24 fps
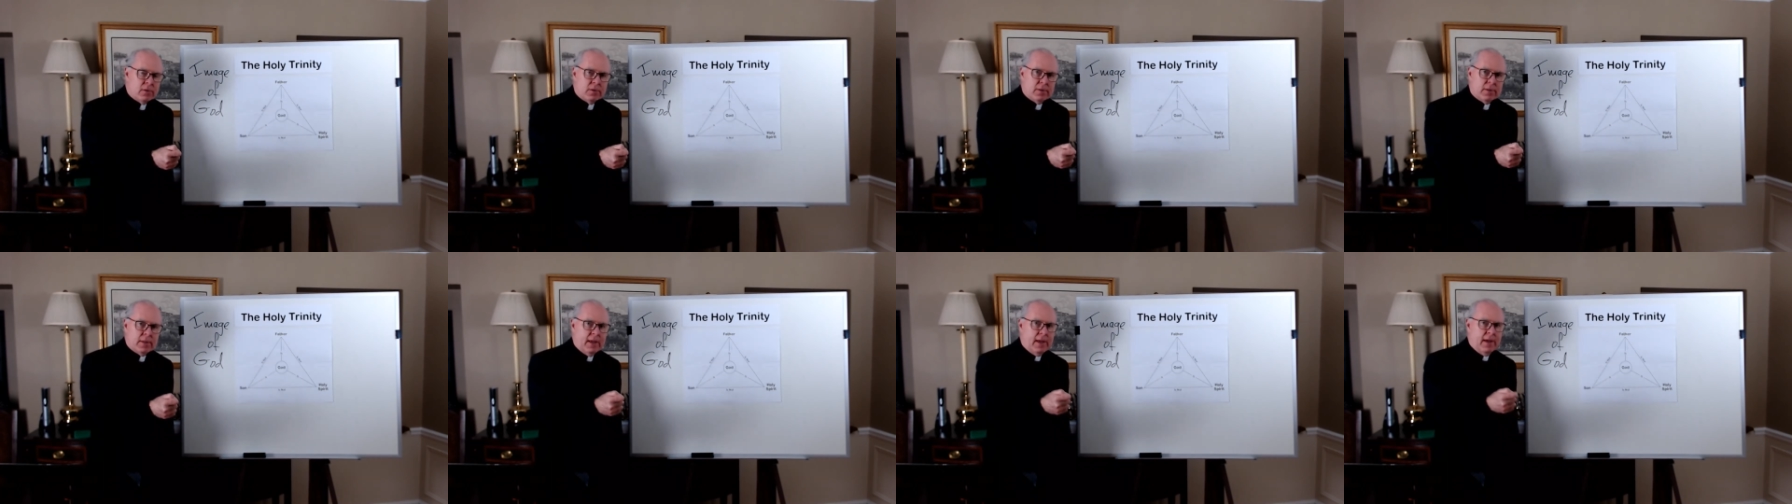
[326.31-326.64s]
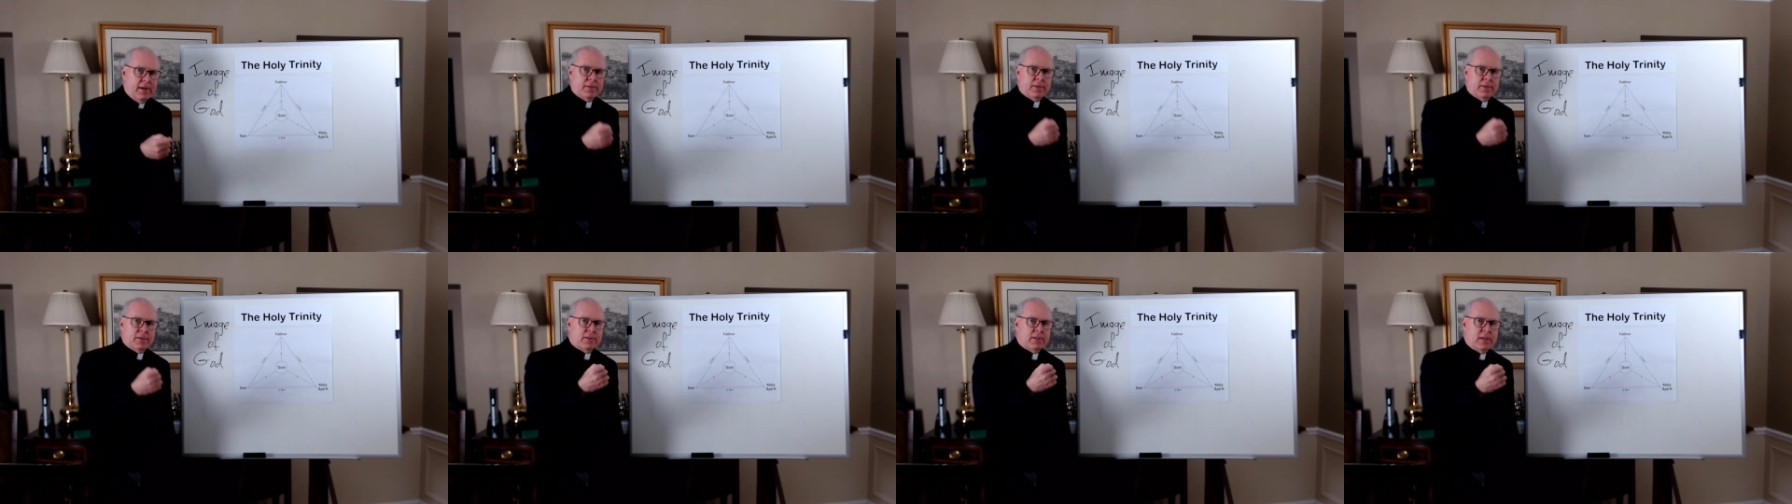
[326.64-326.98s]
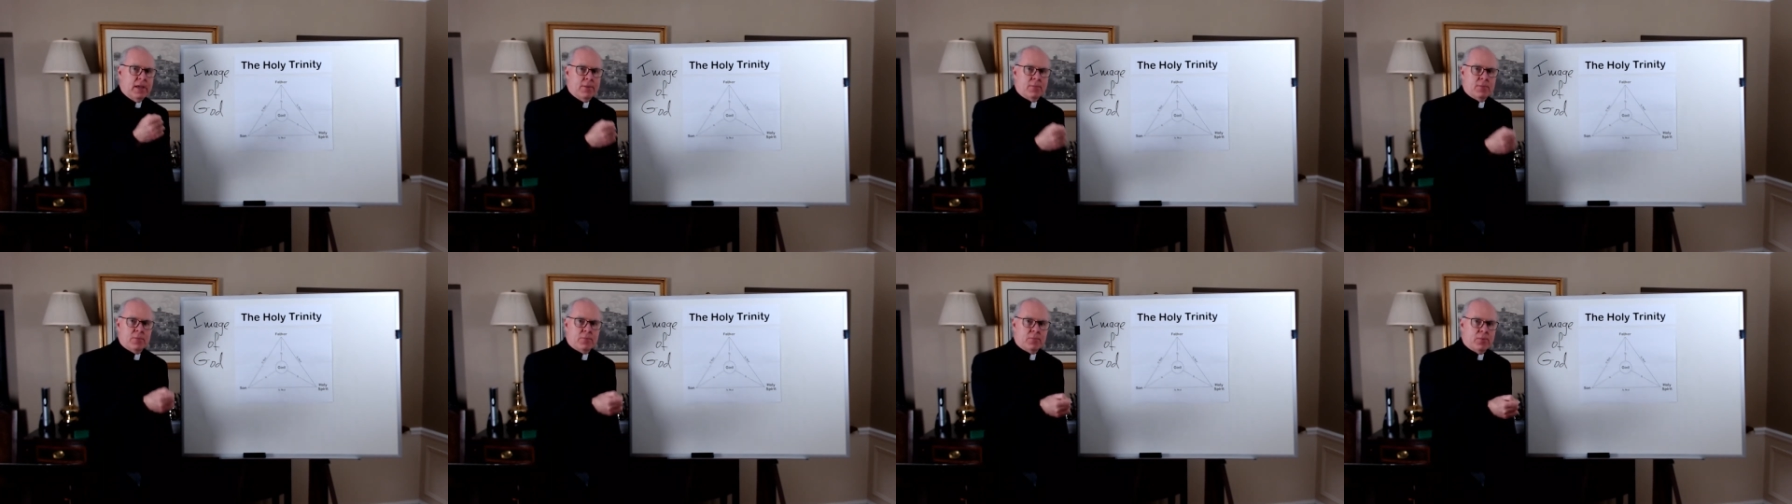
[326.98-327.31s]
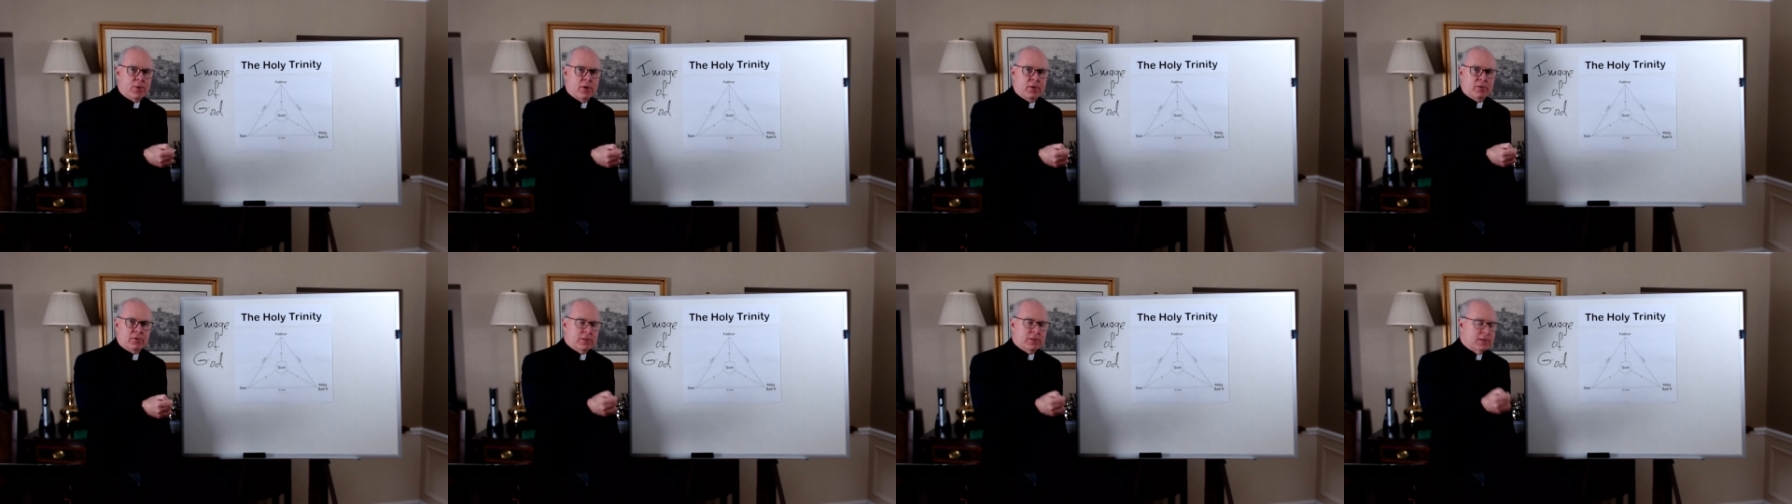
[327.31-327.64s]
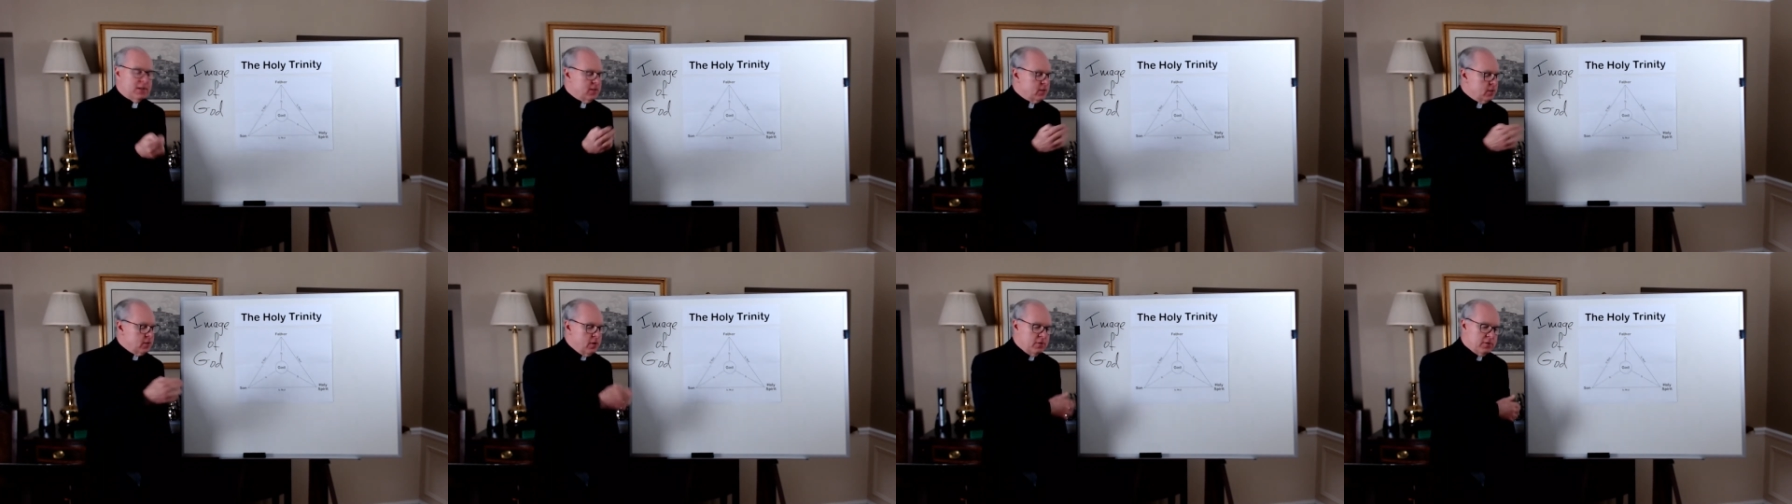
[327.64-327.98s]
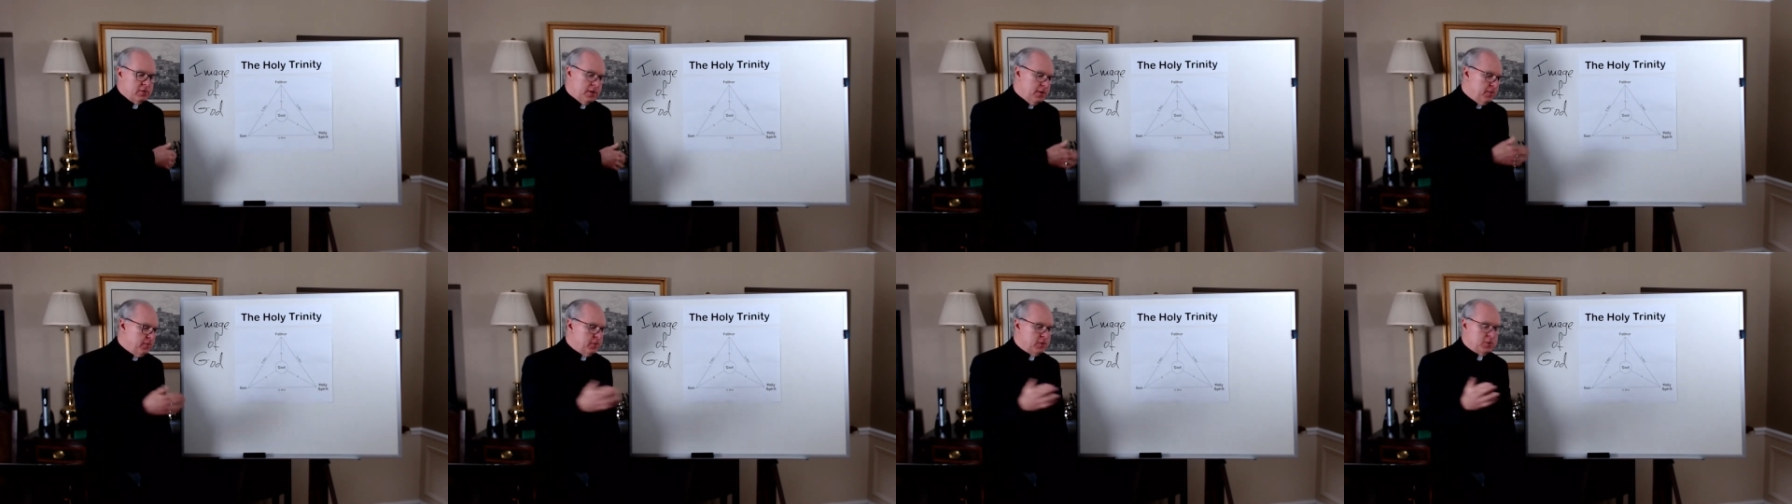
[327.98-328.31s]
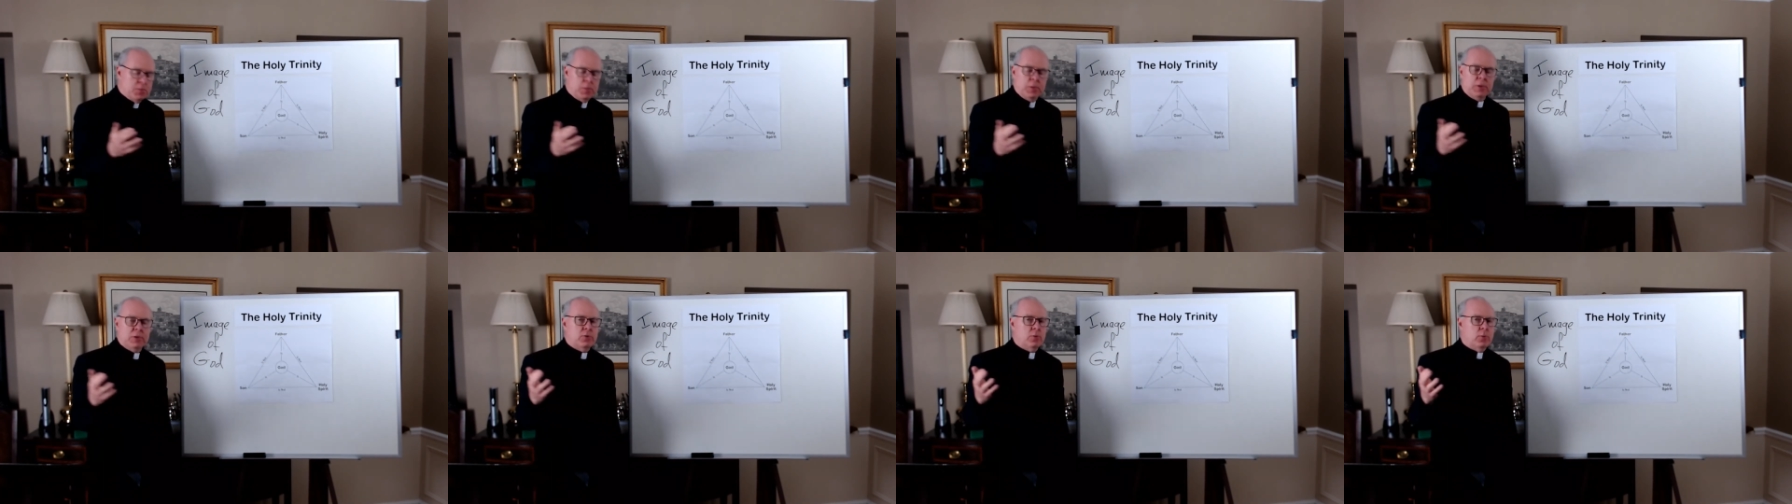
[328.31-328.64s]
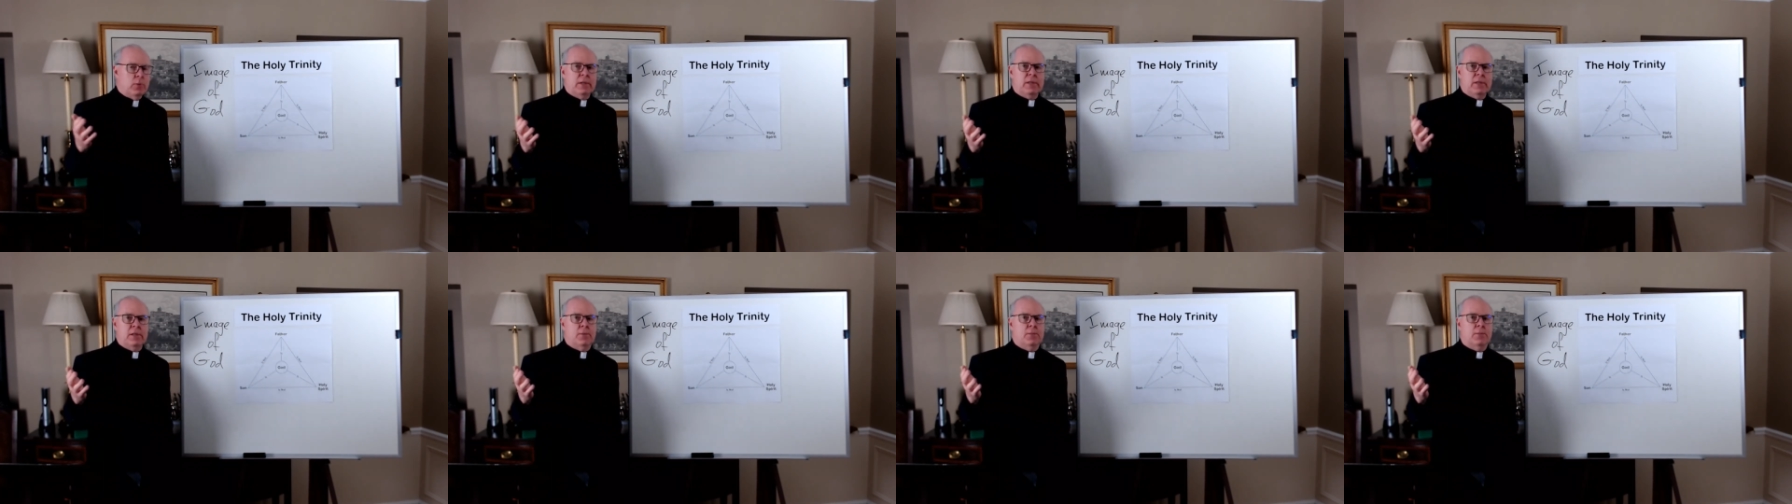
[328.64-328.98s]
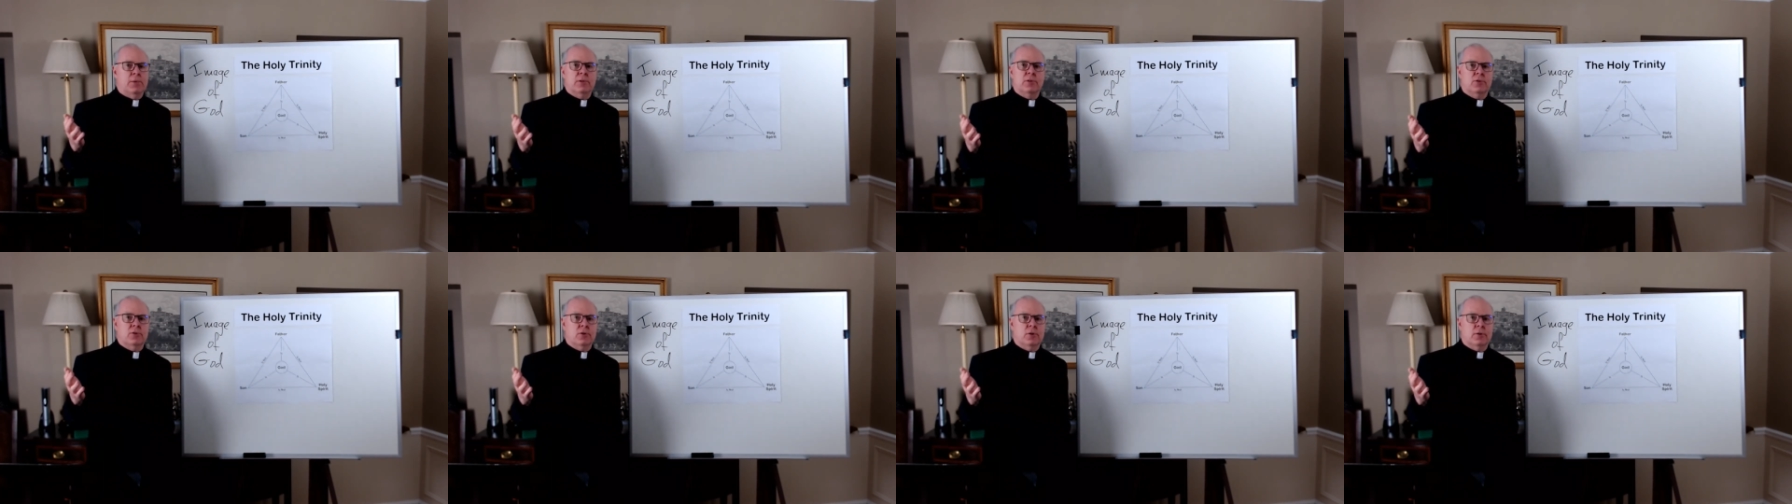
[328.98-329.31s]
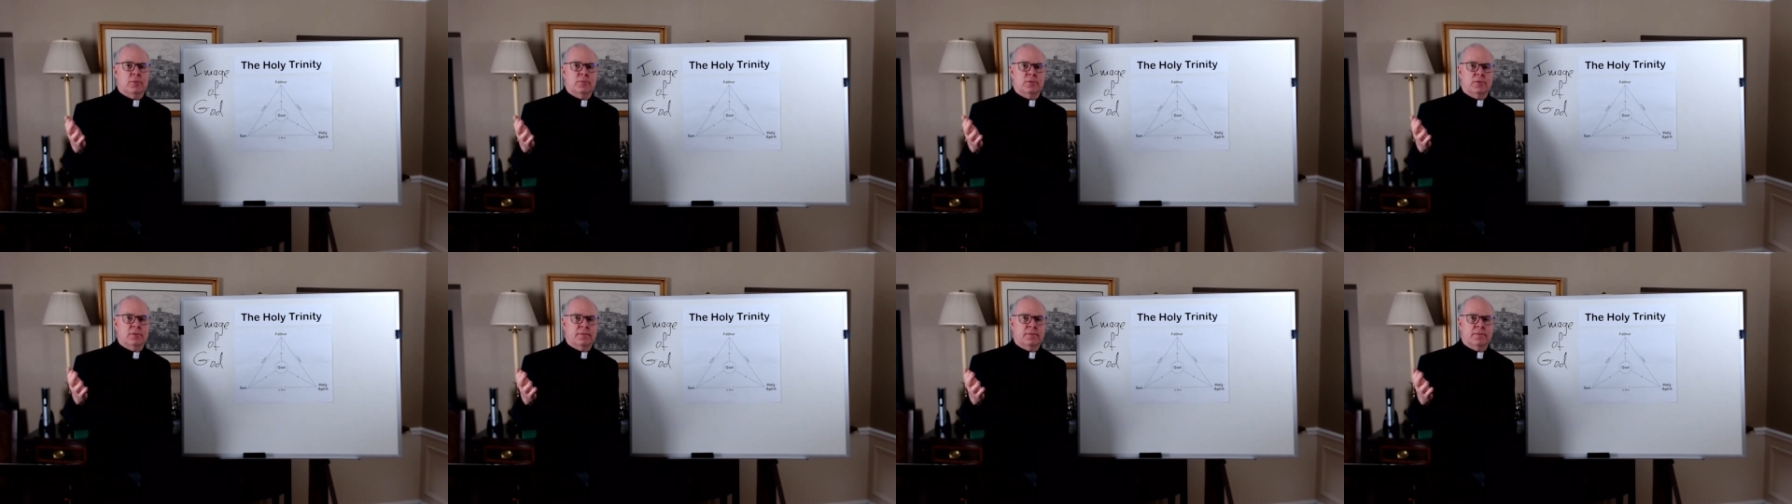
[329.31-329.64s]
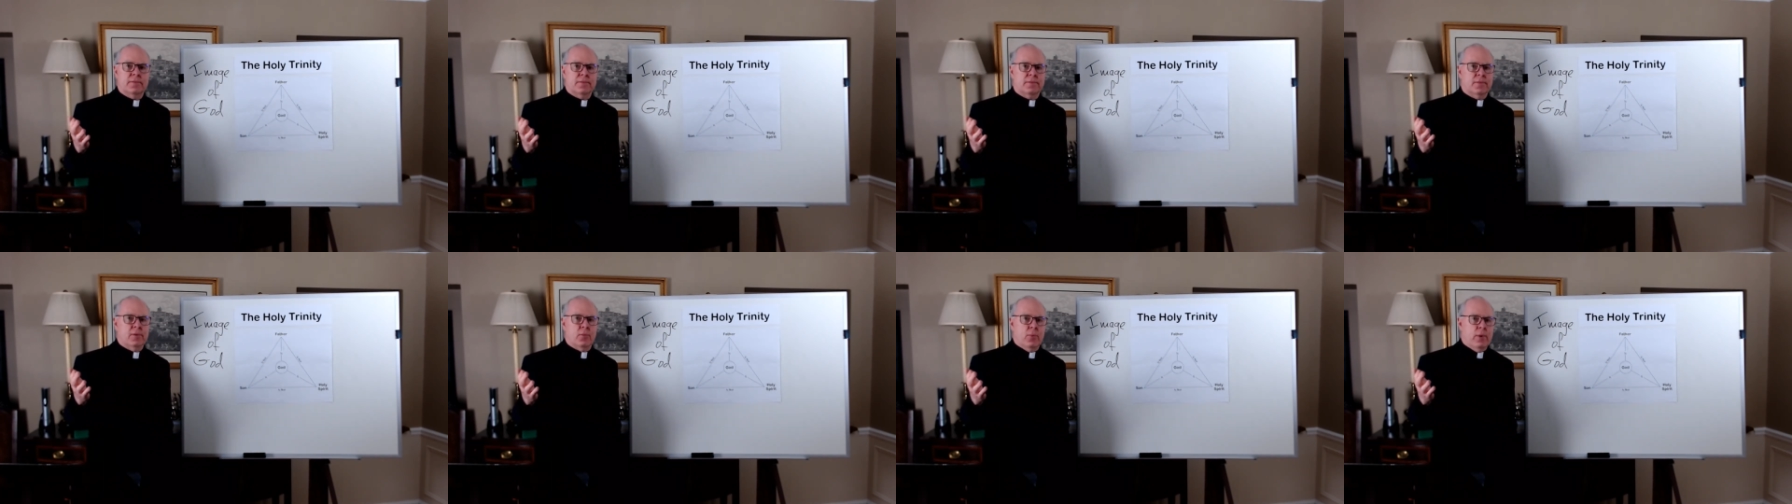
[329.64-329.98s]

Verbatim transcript: They have the same approach. There's no difference between them in terms of the